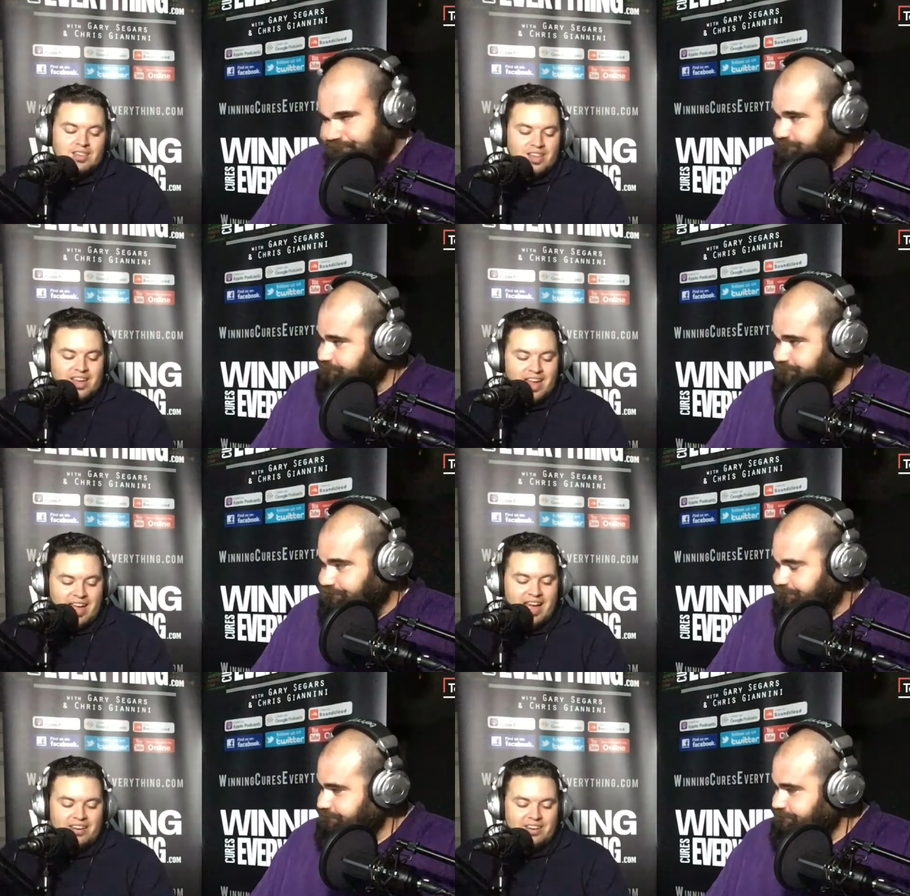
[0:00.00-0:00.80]
Speaker 1: They
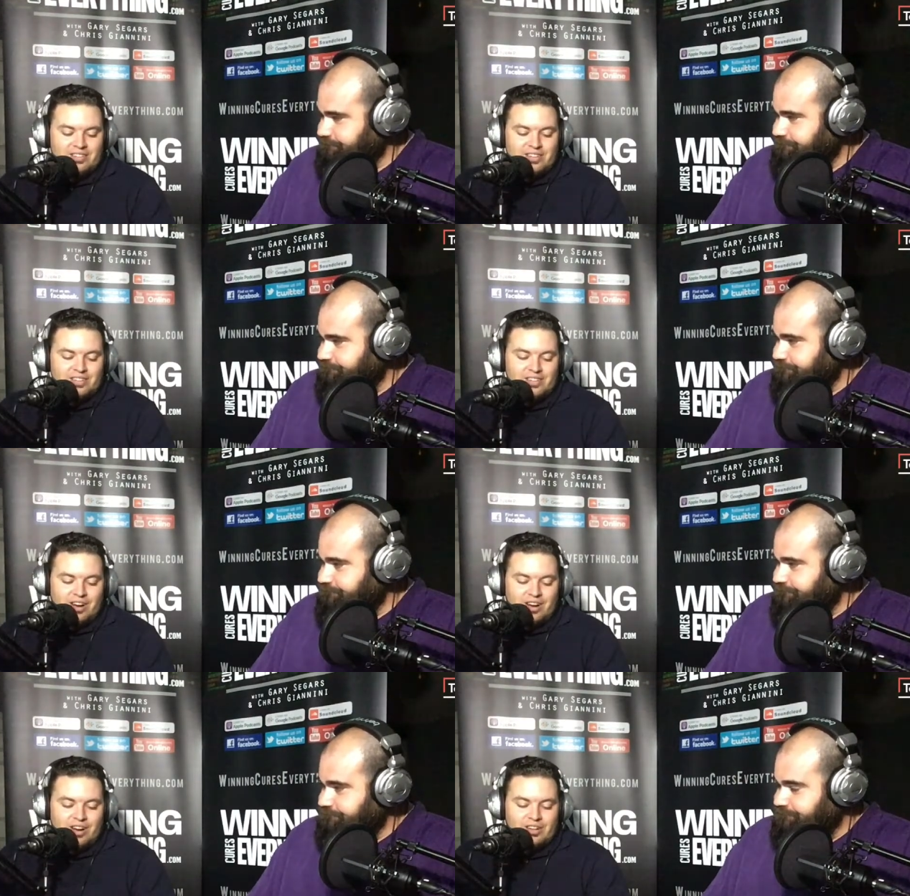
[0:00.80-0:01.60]
added
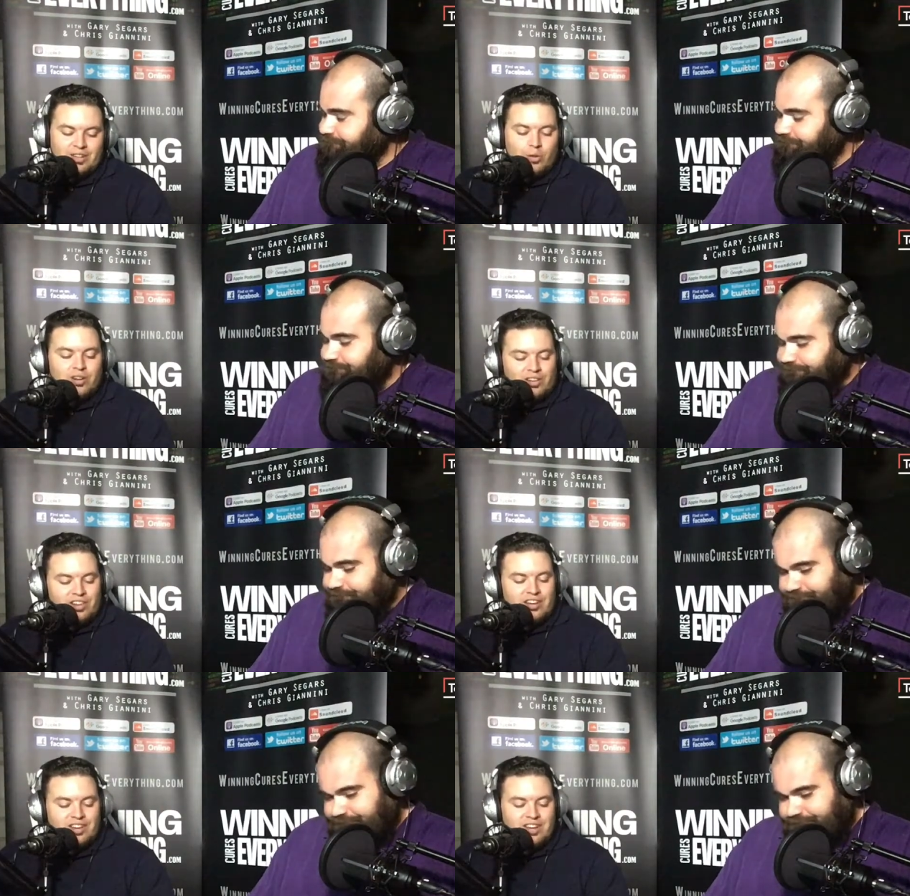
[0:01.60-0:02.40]
Cordy
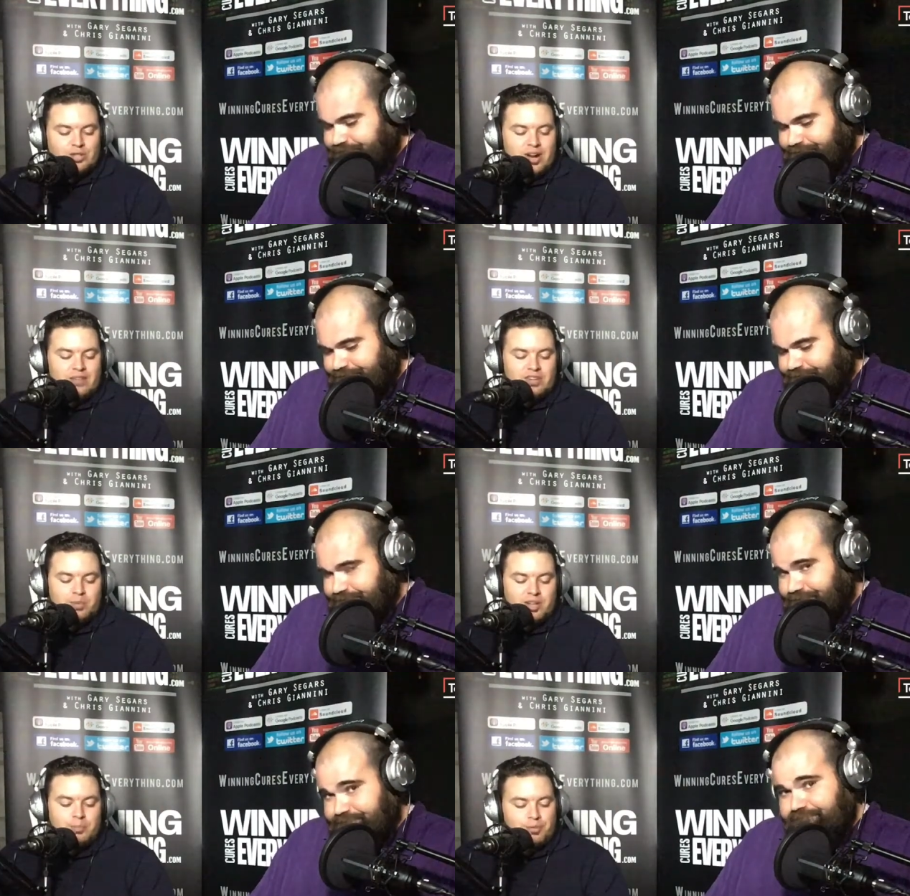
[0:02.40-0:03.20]
Glenn and
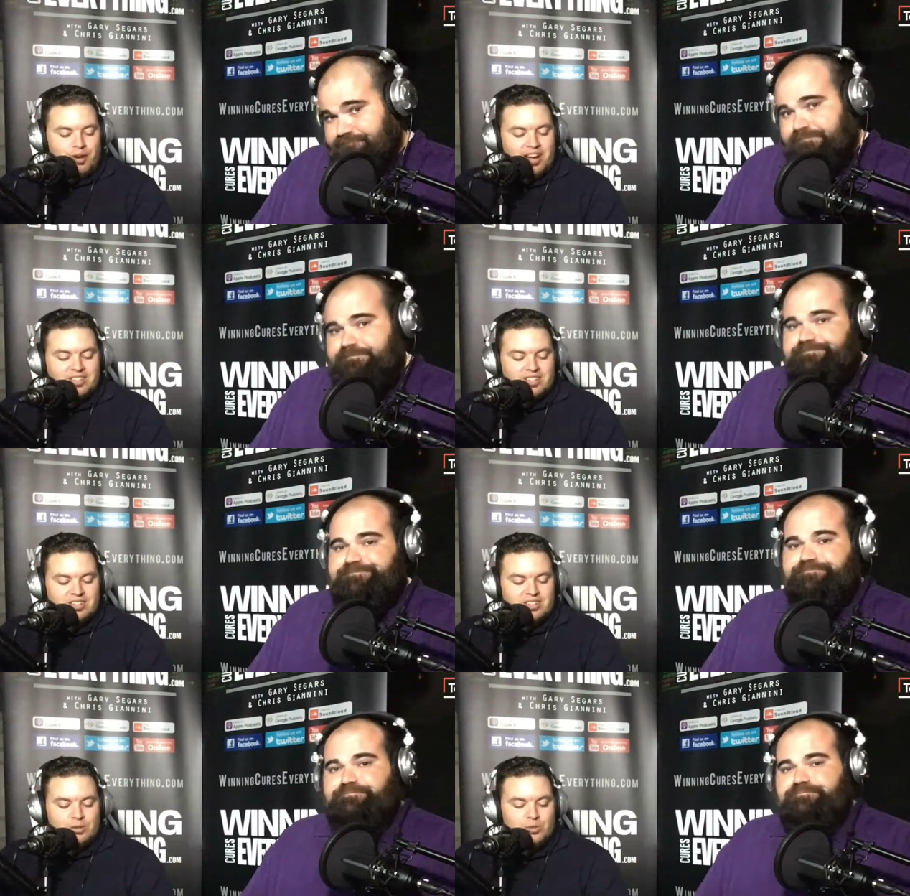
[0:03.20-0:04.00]
drafted Billy Price
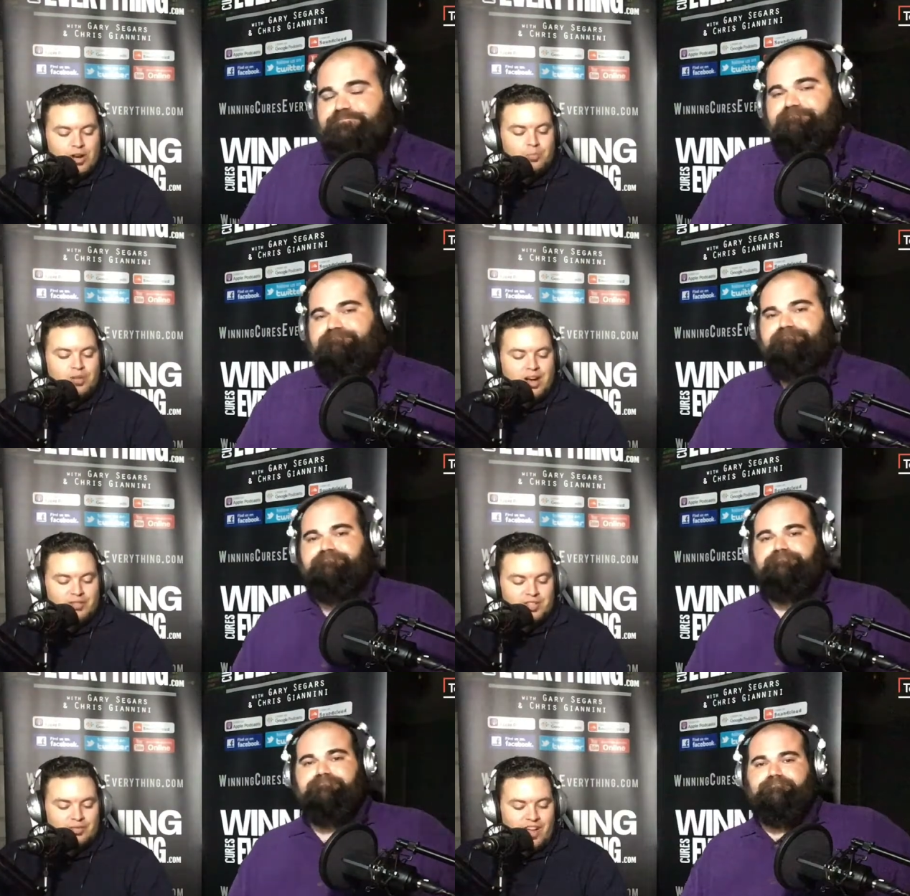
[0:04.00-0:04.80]
to help the
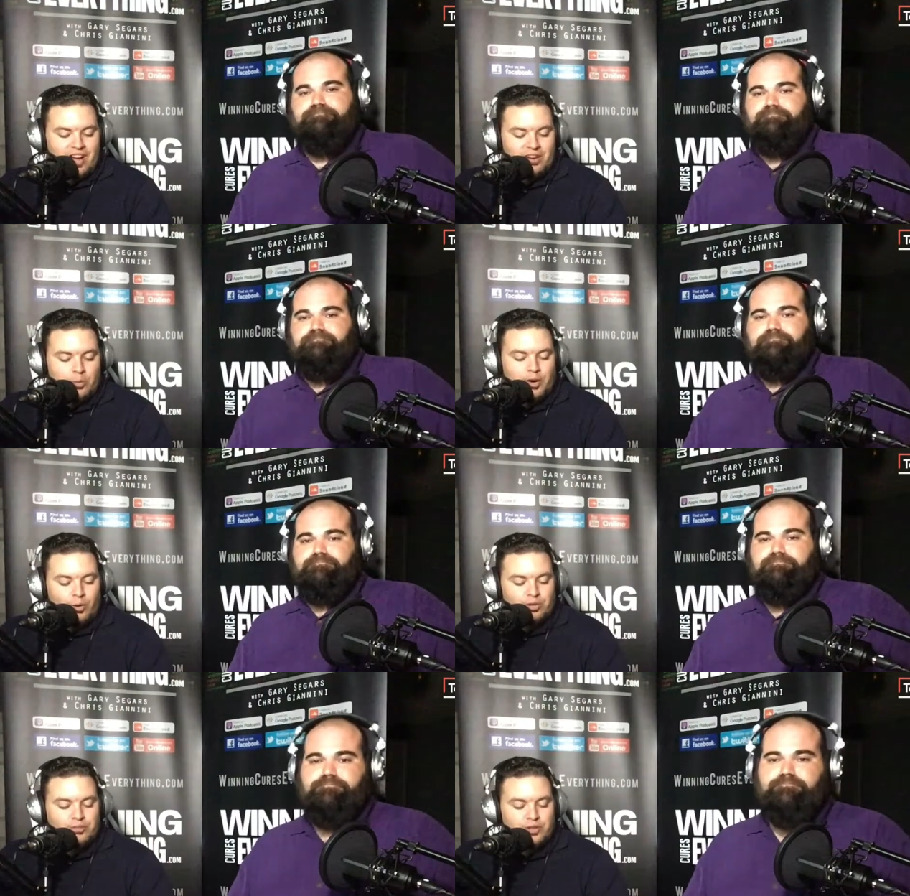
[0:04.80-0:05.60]
offensive line, open
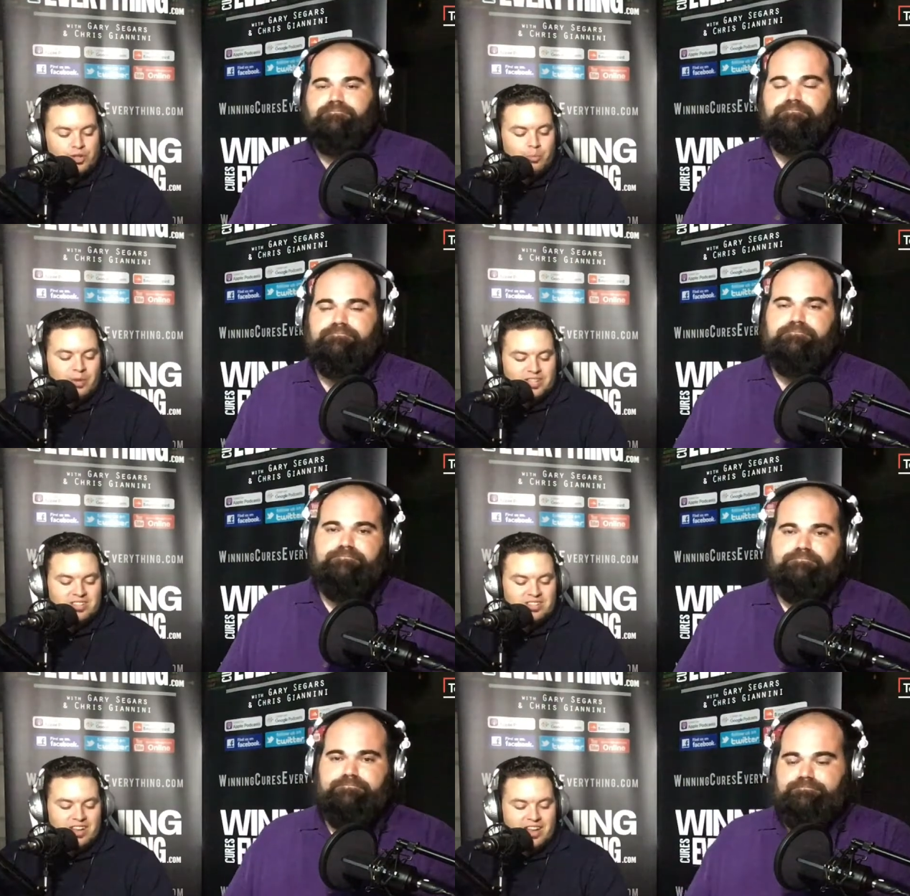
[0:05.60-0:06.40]
holes for Joe
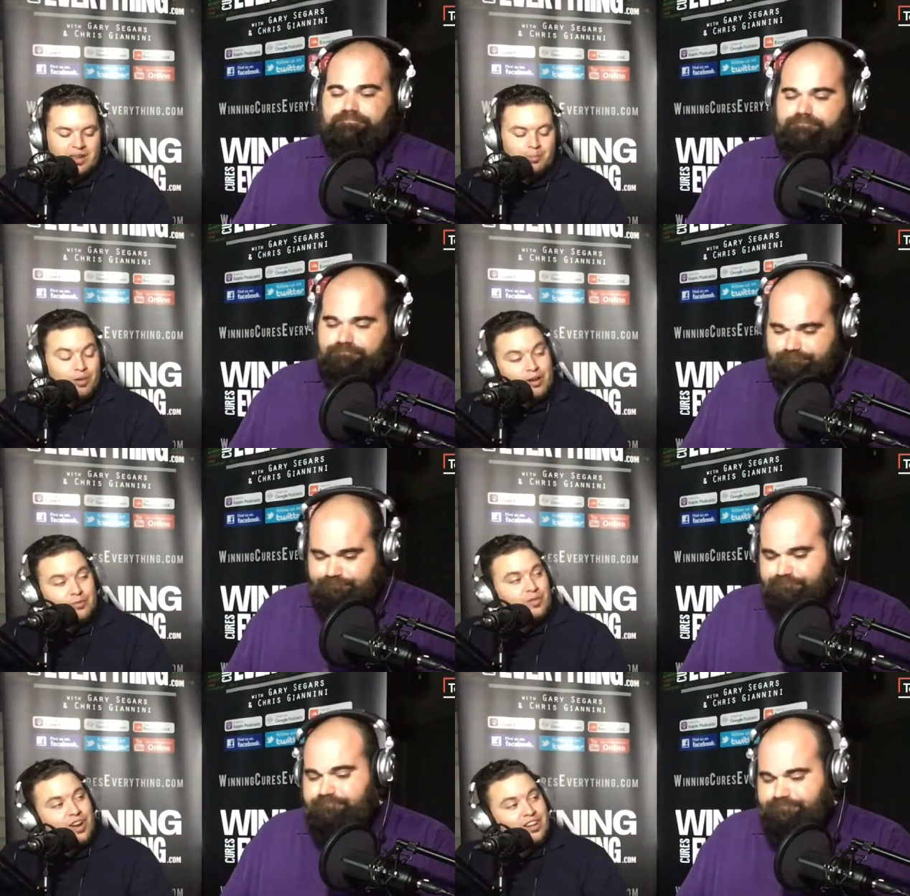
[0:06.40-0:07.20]
Mixon and
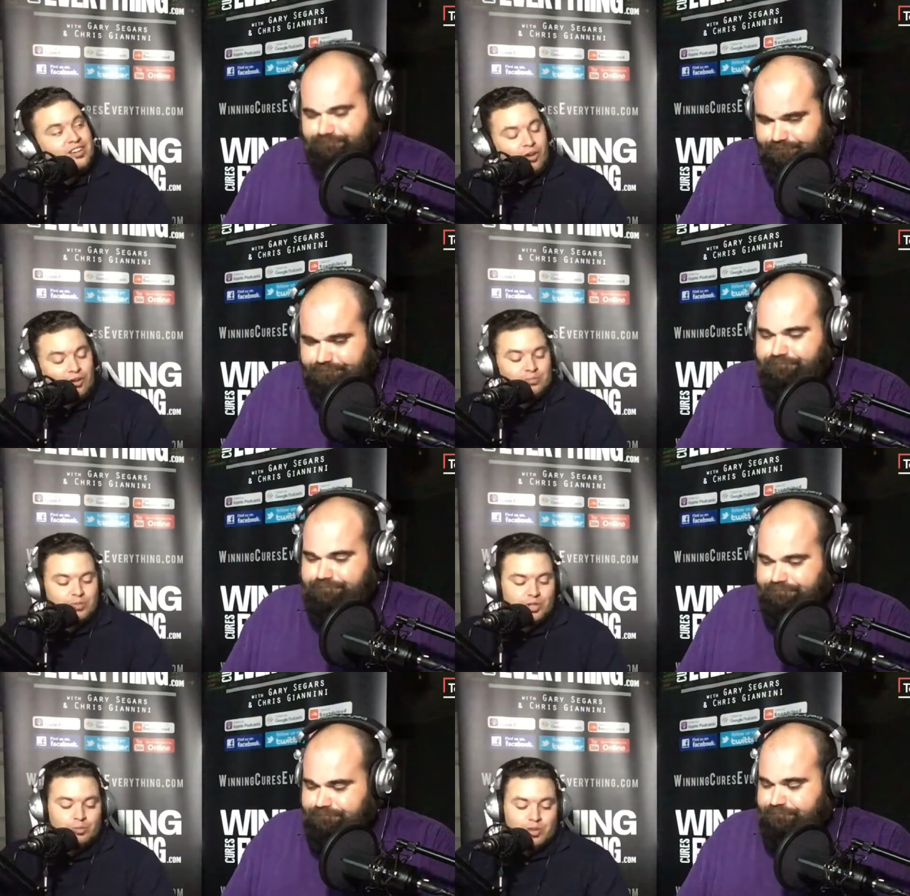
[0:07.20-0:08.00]
block for Andy
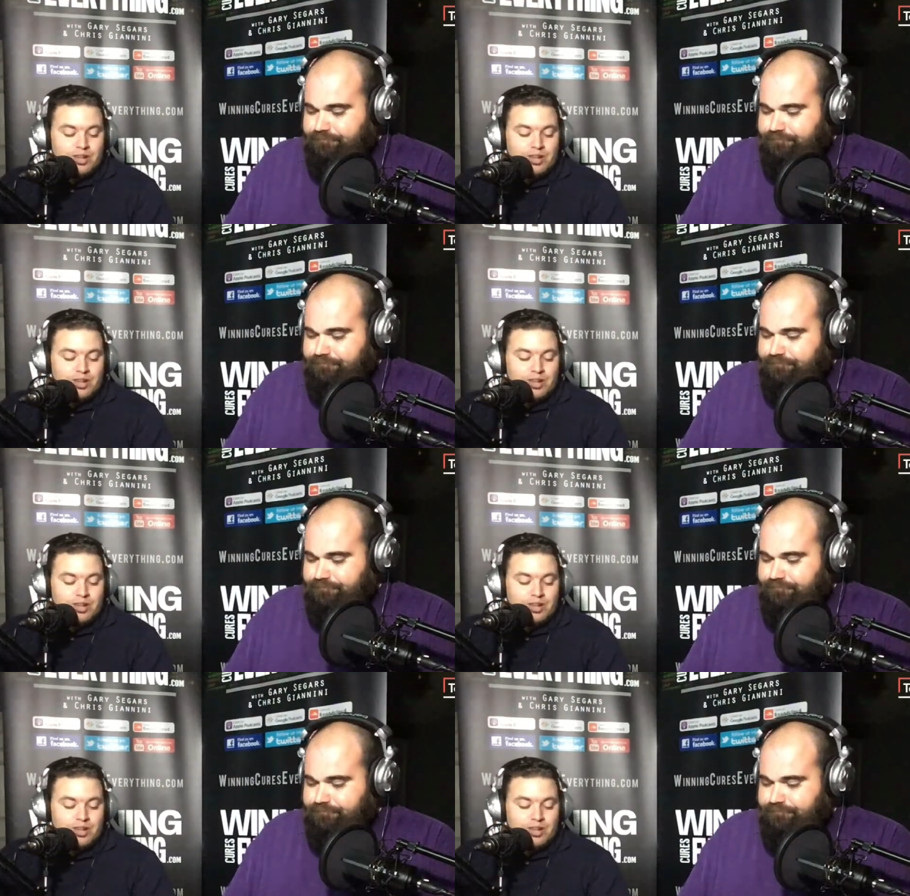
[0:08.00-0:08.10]
Dalton. So